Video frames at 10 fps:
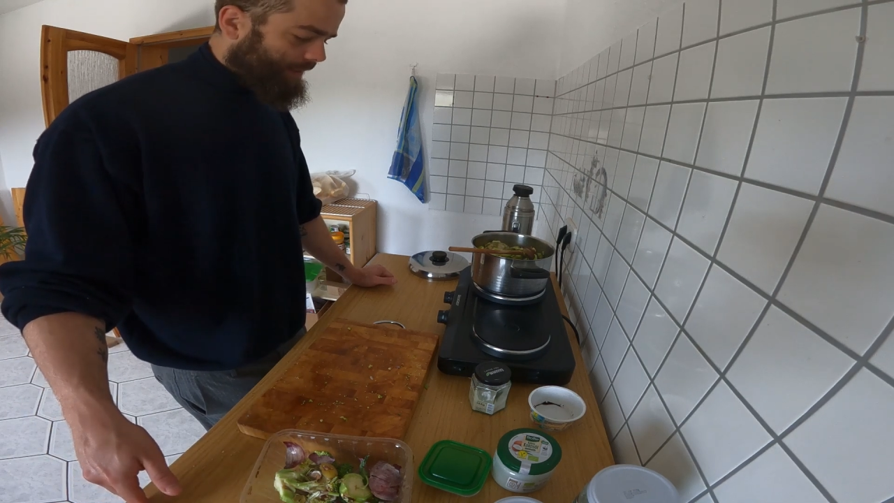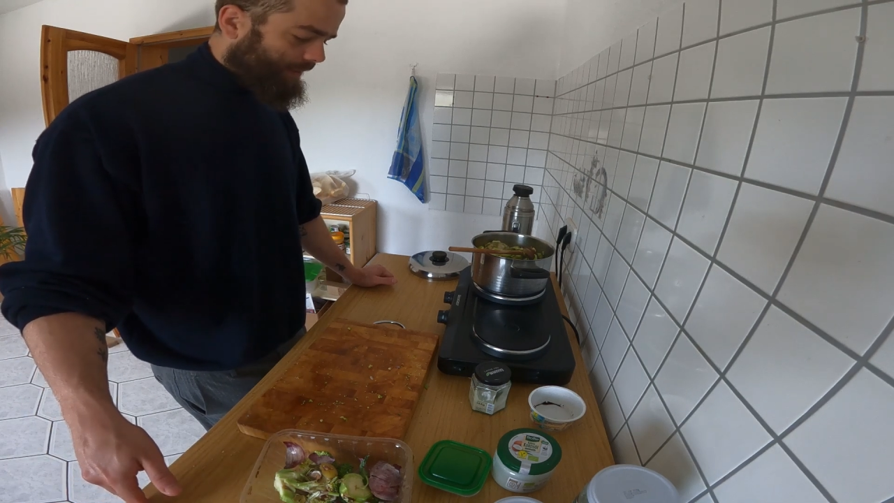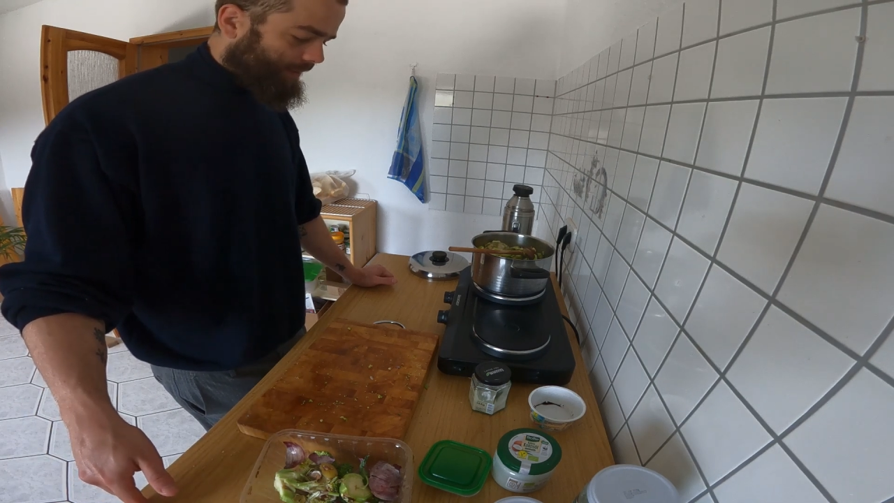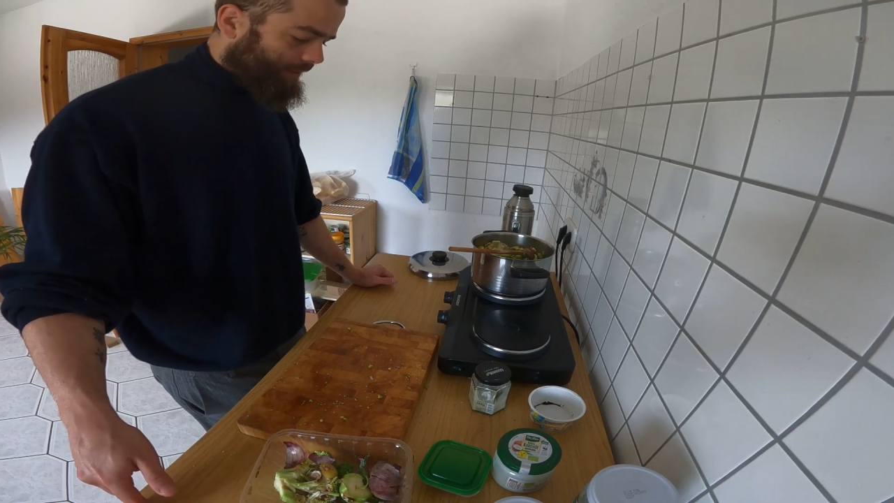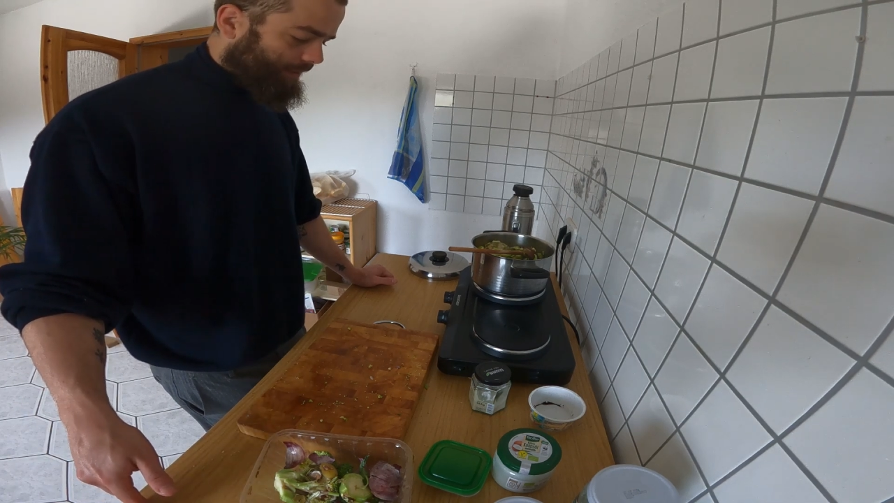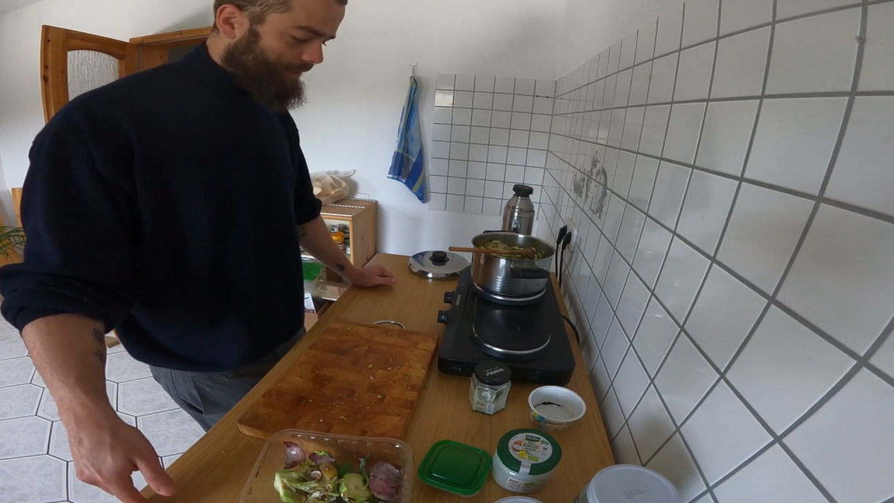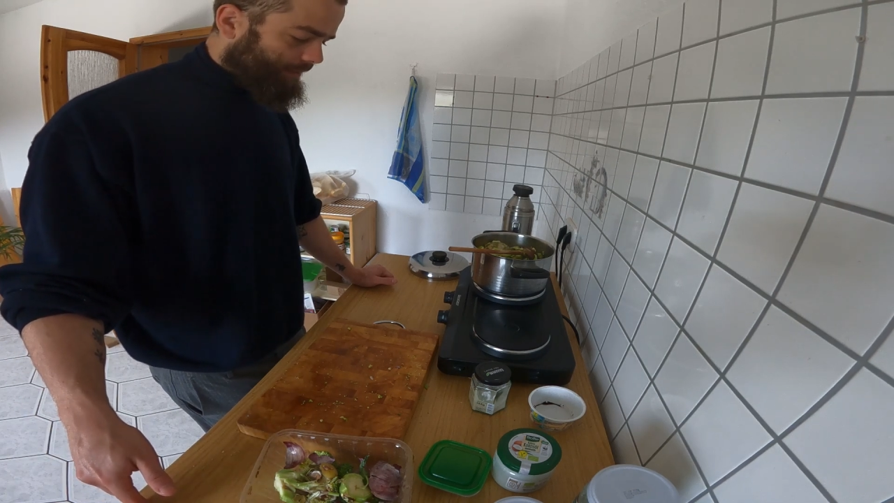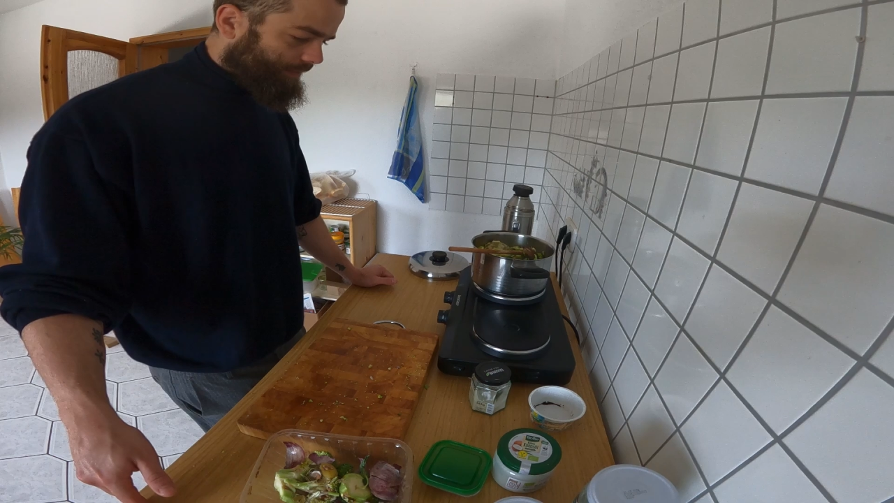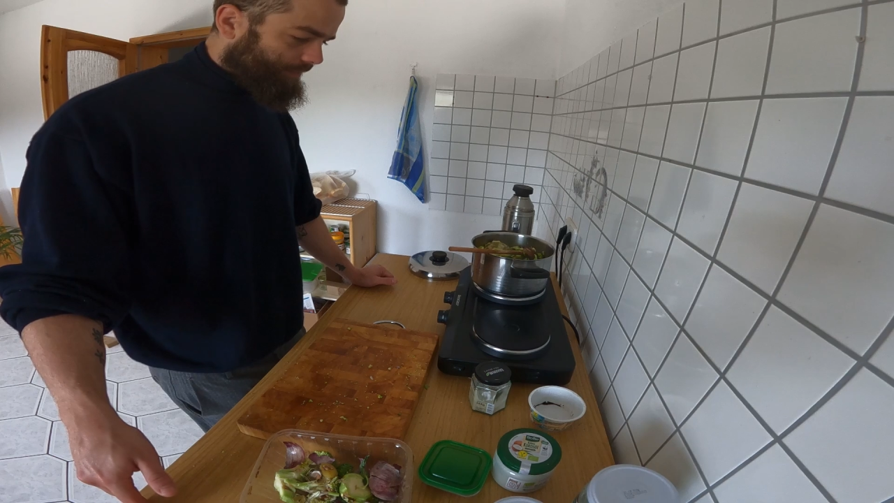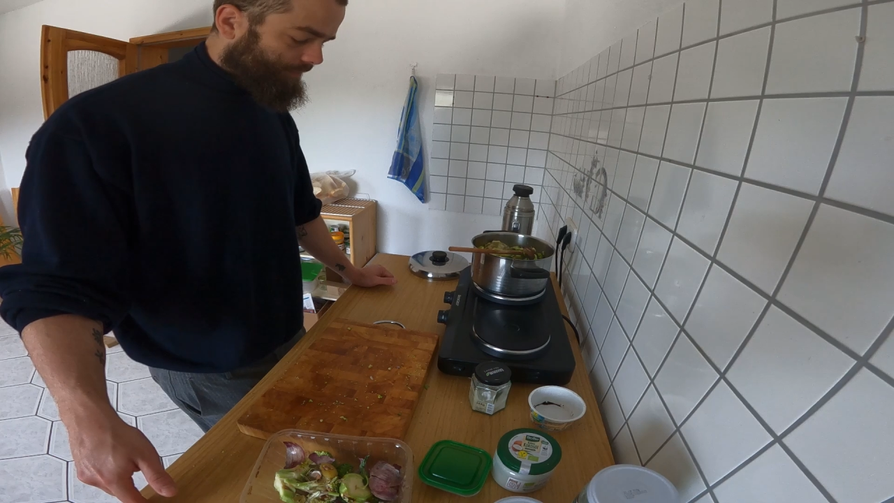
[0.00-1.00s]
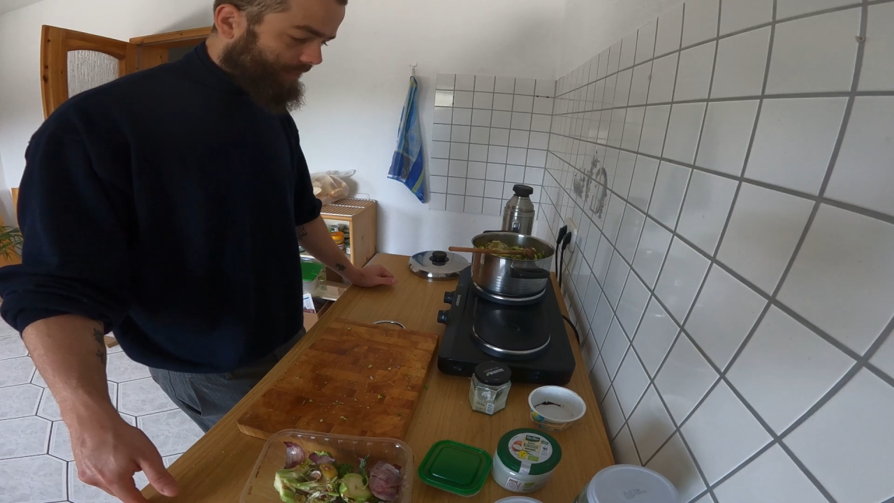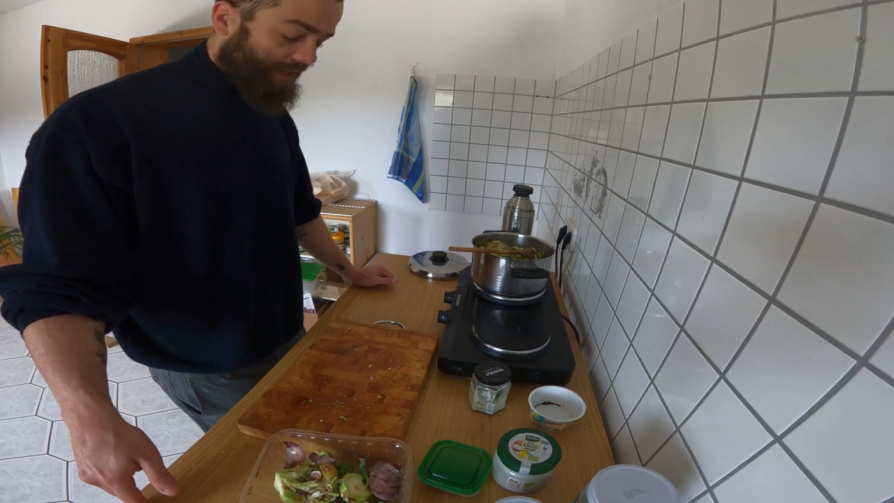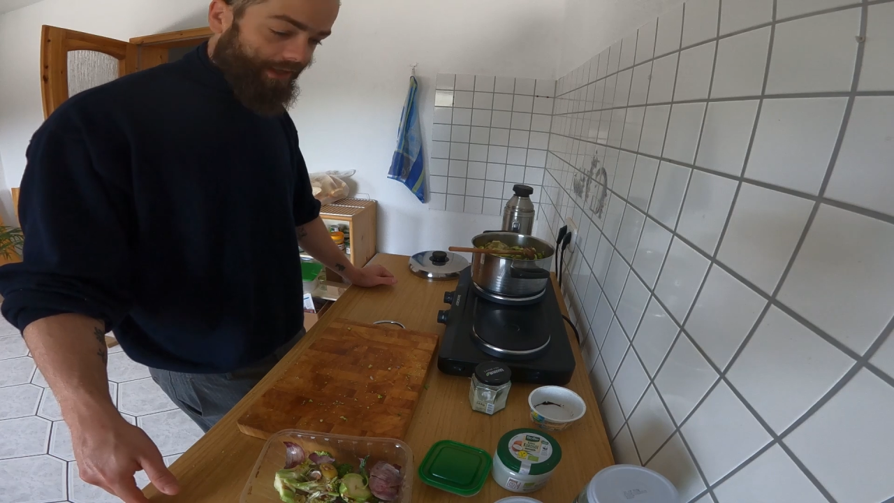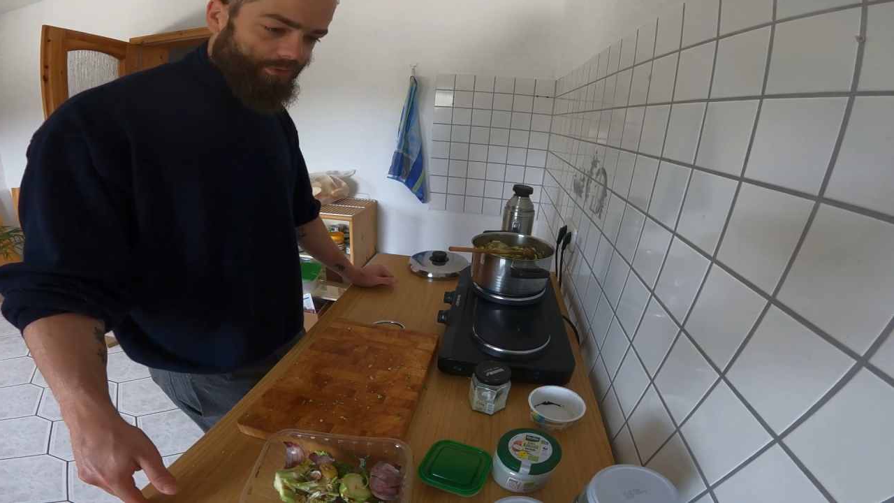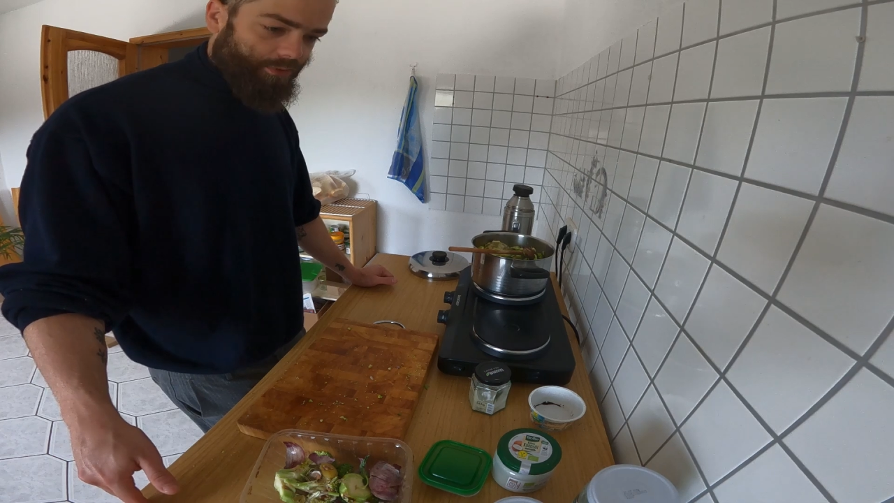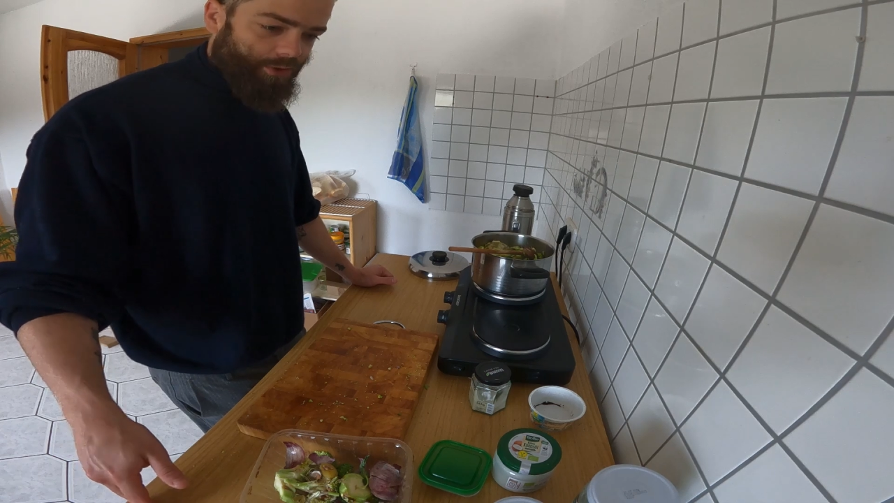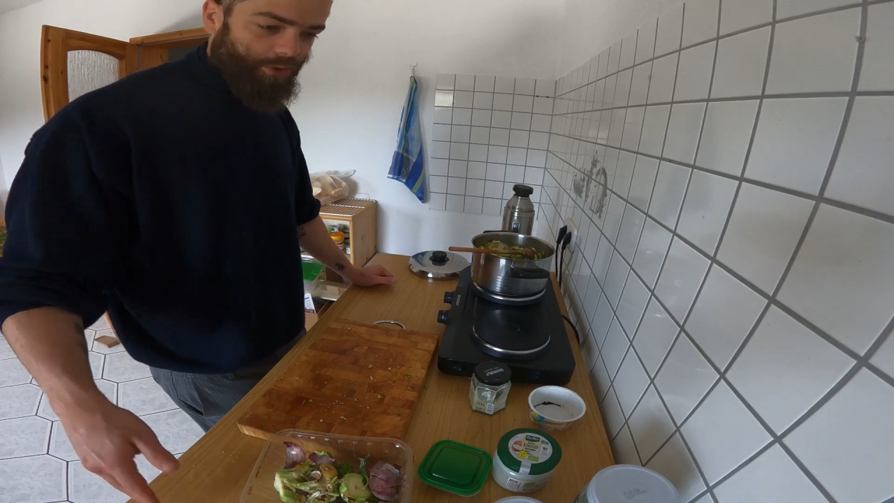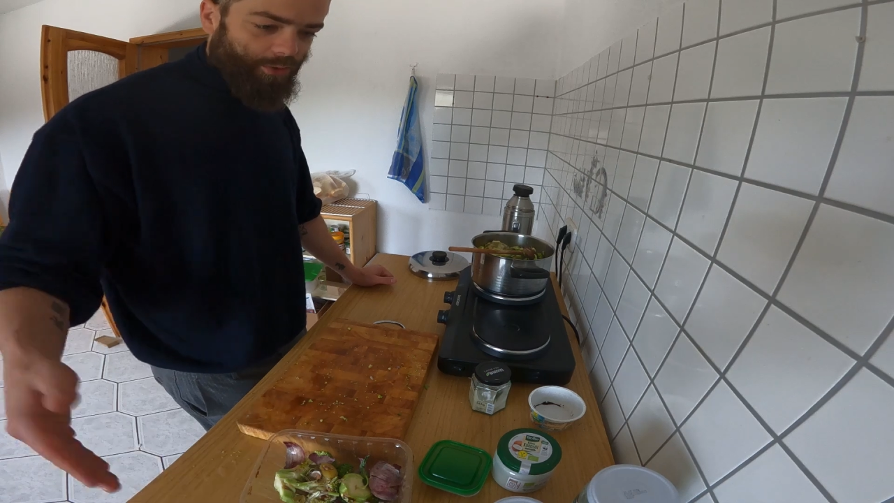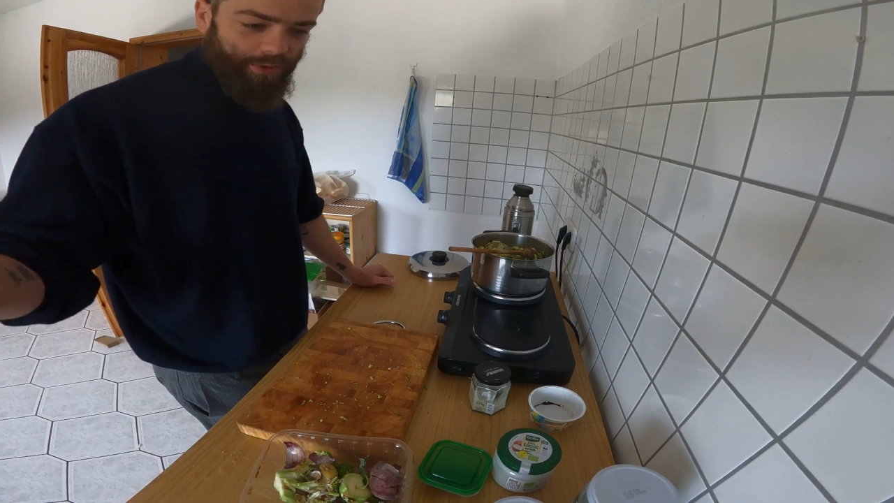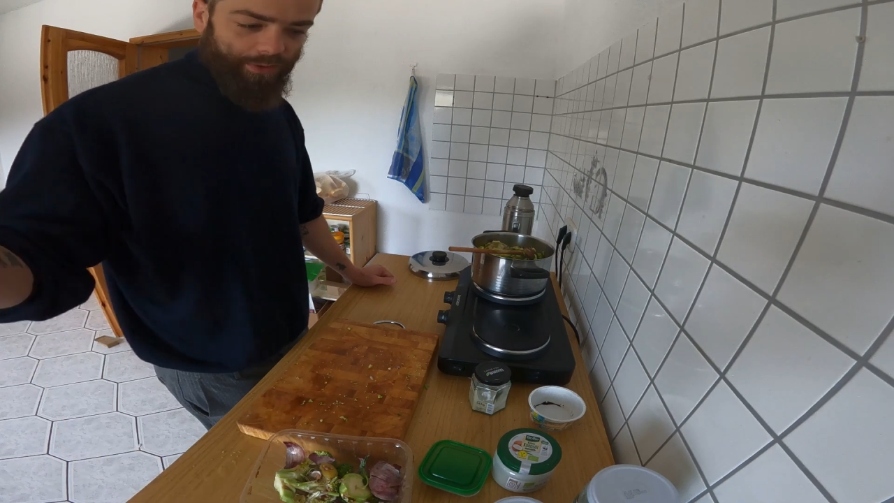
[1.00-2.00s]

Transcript: and i don't know